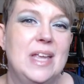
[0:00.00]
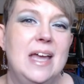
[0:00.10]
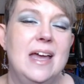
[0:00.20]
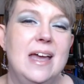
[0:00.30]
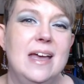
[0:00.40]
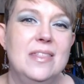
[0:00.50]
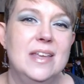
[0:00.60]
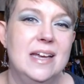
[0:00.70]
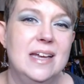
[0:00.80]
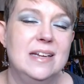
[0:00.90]
And
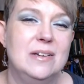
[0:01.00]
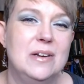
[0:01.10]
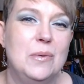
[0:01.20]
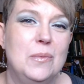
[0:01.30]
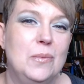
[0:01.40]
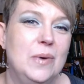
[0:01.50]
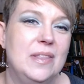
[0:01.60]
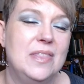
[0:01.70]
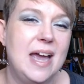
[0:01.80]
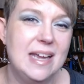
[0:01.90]
then when
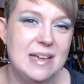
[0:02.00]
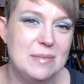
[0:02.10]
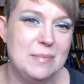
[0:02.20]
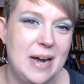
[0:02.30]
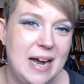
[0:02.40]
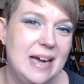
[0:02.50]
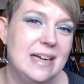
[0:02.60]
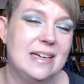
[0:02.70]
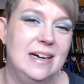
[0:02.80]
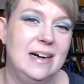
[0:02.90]
they get back,
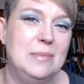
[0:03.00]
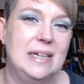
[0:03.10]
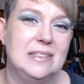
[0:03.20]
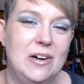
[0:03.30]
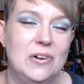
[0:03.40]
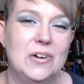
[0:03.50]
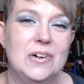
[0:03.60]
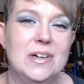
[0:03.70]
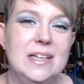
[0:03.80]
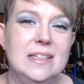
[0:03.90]
my daughter
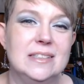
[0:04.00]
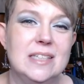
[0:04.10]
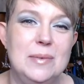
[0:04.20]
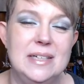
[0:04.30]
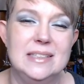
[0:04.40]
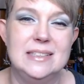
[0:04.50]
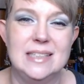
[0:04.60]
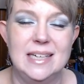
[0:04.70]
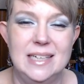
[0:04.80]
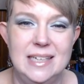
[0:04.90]
is coming to stay
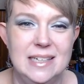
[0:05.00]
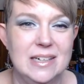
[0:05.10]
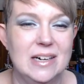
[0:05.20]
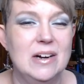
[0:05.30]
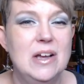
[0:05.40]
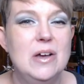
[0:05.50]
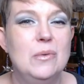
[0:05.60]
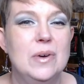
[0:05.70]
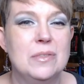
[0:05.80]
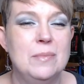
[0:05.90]
here with
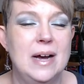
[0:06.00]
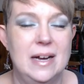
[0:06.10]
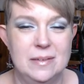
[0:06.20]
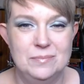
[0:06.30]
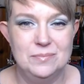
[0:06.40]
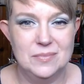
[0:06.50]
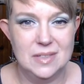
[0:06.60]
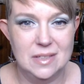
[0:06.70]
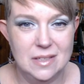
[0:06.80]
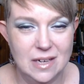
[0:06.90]
my
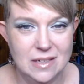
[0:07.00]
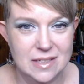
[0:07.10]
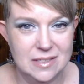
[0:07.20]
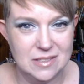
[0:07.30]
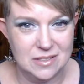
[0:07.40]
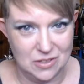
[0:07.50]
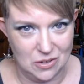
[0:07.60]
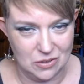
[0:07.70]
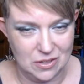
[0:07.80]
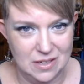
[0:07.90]
youngest
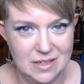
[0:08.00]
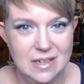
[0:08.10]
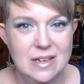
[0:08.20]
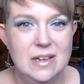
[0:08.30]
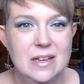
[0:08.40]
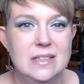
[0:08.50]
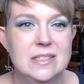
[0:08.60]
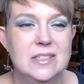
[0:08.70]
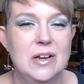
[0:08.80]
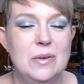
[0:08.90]
daughter
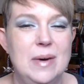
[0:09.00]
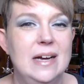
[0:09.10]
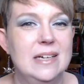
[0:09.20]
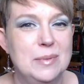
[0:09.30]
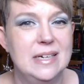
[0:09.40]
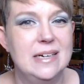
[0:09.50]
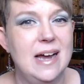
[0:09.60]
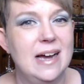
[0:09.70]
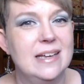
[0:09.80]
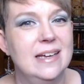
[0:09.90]
so my husband and I
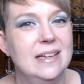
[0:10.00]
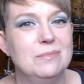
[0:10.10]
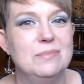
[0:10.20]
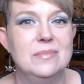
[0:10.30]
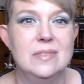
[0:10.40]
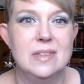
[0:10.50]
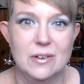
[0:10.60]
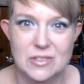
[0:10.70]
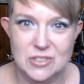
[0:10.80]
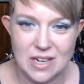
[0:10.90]
can go to
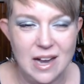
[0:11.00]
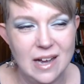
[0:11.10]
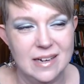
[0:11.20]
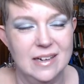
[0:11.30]
Chicago.